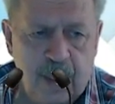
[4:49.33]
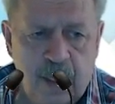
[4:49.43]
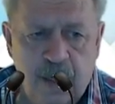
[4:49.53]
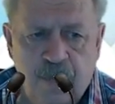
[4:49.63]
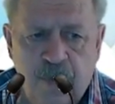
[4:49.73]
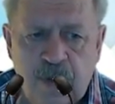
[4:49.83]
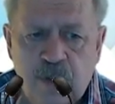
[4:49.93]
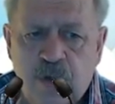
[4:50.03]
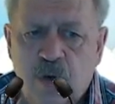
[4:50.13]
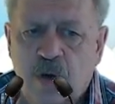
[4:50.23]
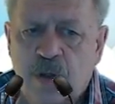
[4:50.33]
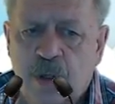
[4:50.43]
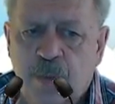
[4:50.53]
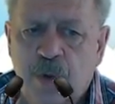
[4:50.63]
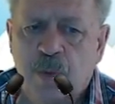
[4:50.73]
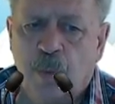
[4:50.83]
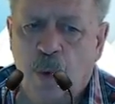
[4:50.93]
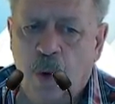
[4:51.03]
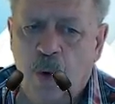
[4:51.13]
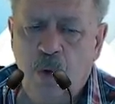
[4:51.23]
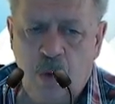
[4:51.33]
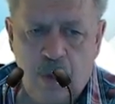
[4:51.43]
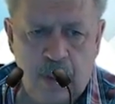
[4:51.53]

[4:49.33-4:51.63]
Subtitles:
Individuals who contribute more